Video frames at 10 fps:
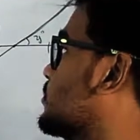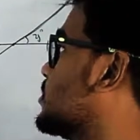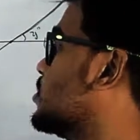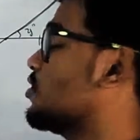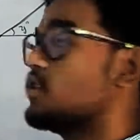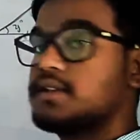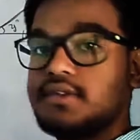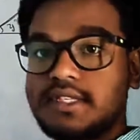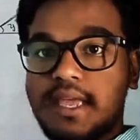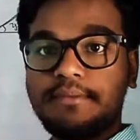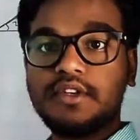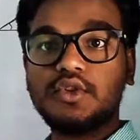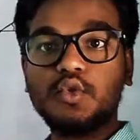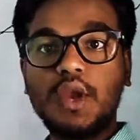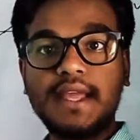here also same,
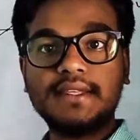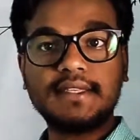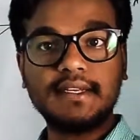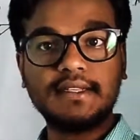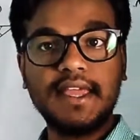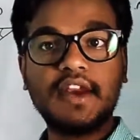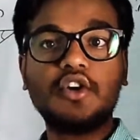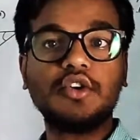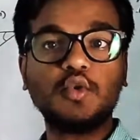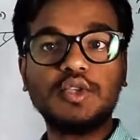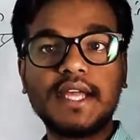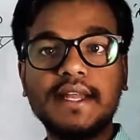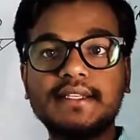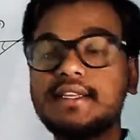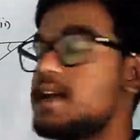two lines are there on two
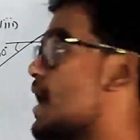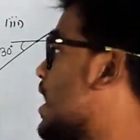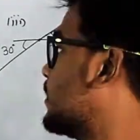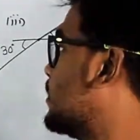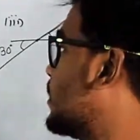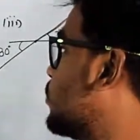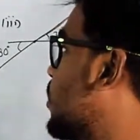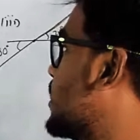sides and that y